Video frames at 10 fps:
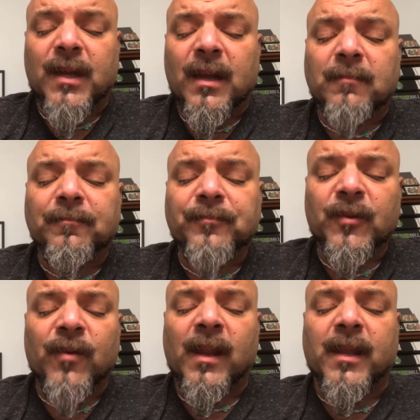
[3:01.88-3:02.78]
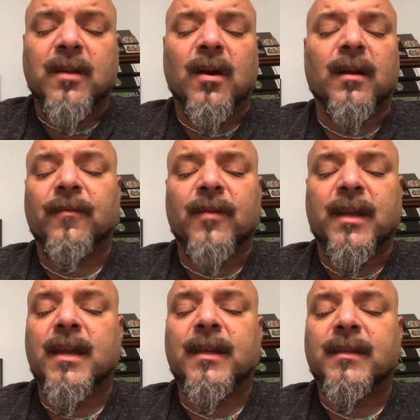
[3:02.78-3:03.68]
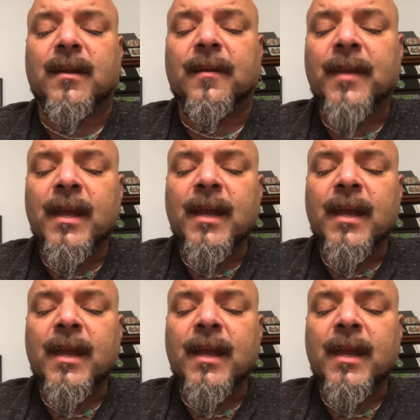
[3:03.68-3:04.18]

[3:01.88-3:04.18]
relic card of Rickey. It's a